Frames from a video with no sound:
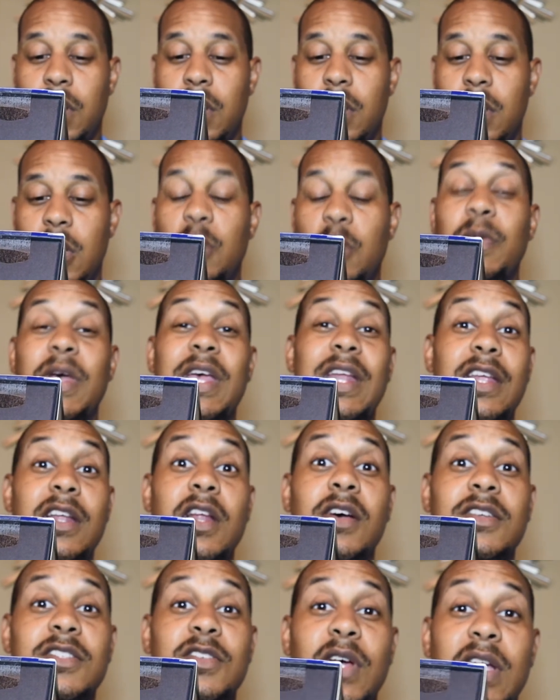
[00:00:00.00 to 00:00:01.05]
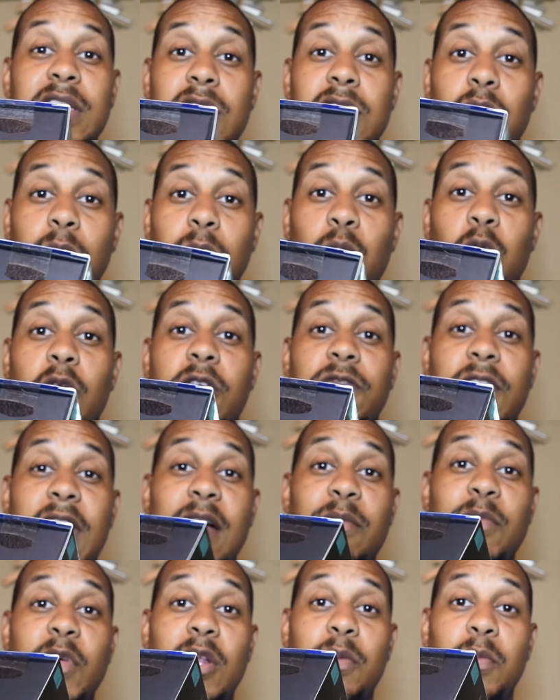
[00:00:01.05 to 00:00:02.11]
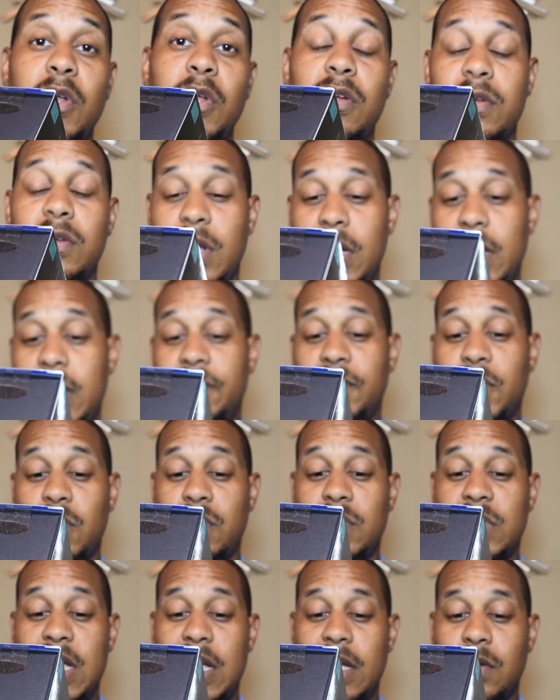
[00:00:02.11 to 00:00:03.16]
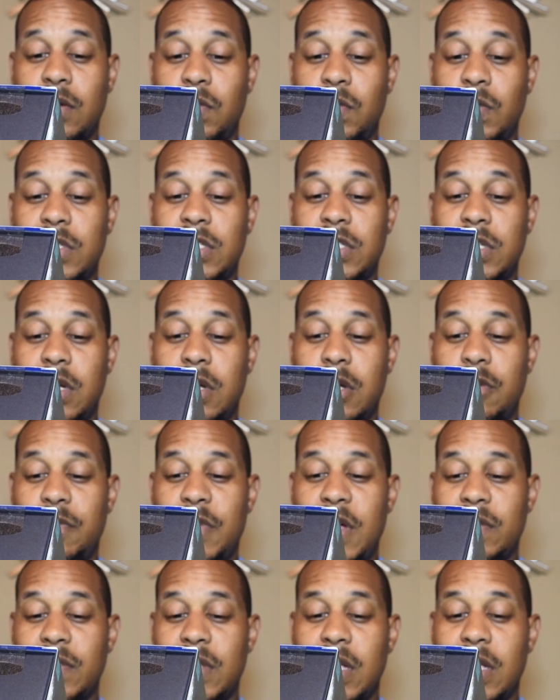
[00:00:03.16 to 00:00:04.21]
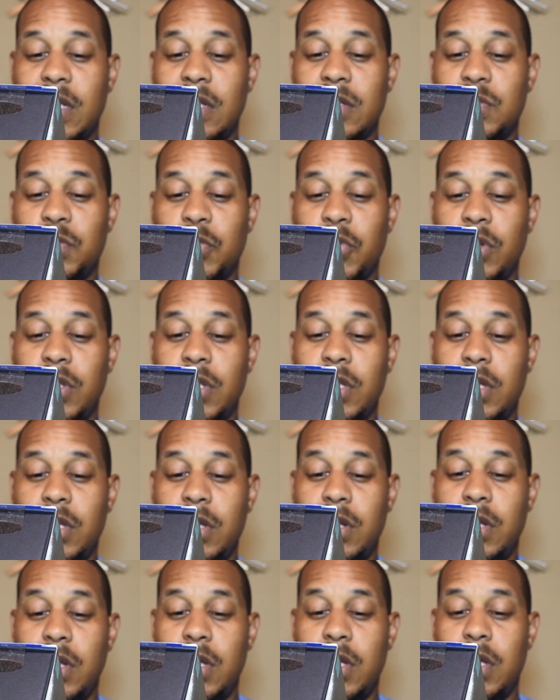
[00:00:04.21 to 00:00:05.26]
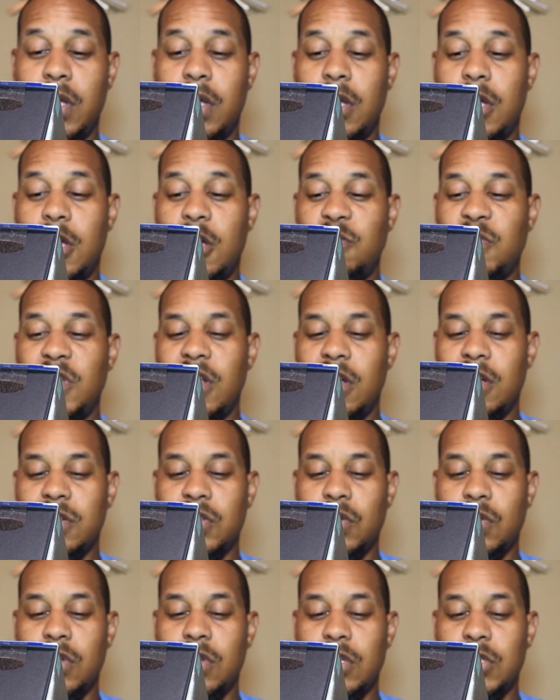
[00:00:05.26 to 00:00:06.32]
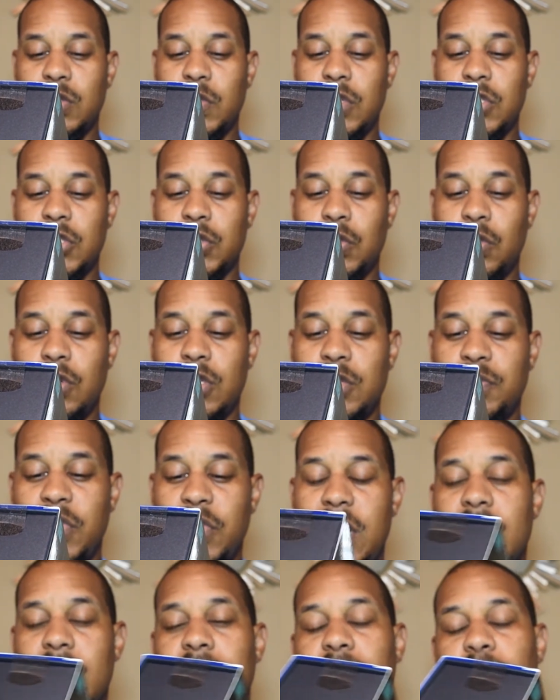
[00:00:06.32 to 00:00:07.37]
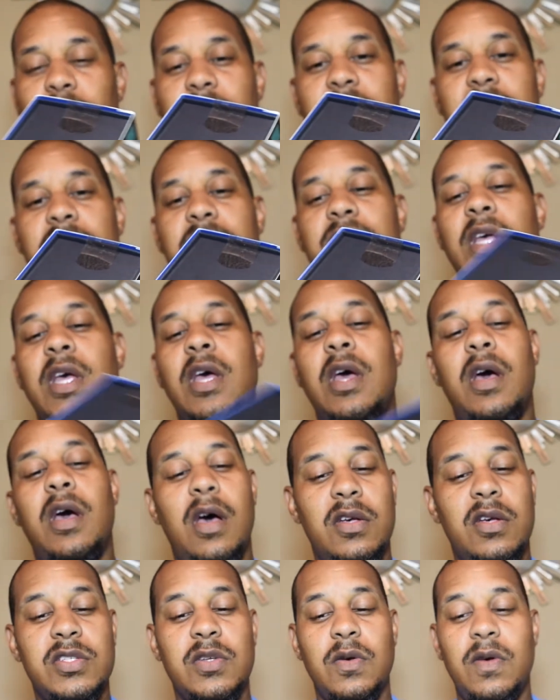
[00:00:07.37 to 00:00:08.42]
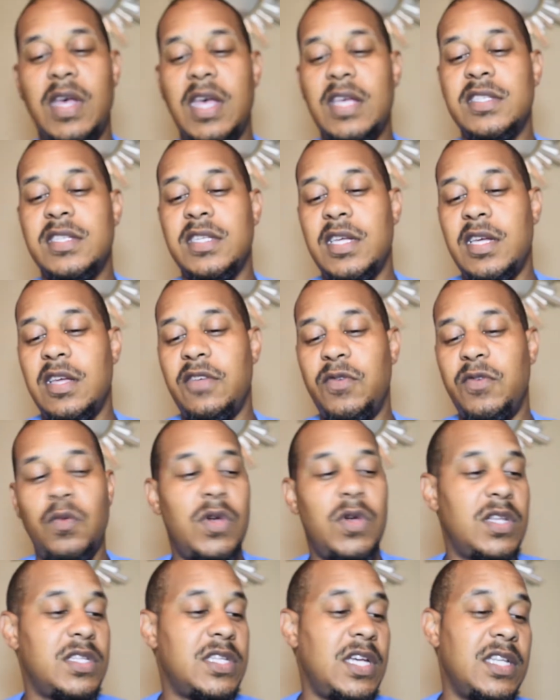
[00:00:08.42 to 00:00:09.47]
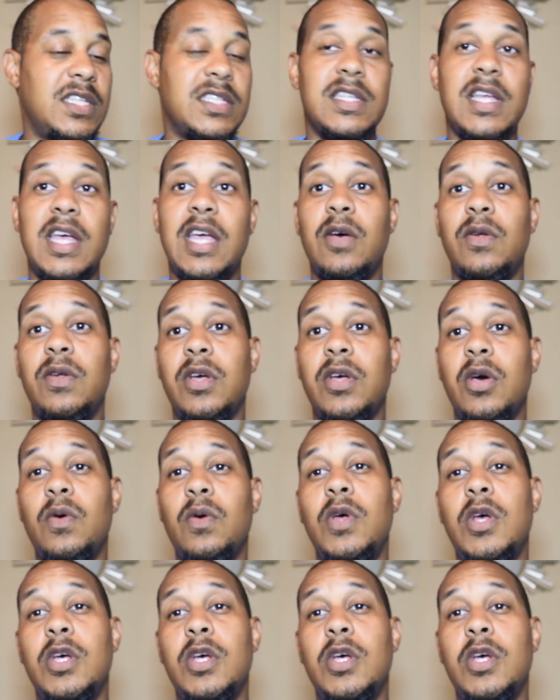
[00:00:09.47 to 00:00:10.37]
And it also has a 3.5mm headphone jack, which I think is pretty good. And it also comes with a storage pouch, which is also excellent if you want to take this thing on the go.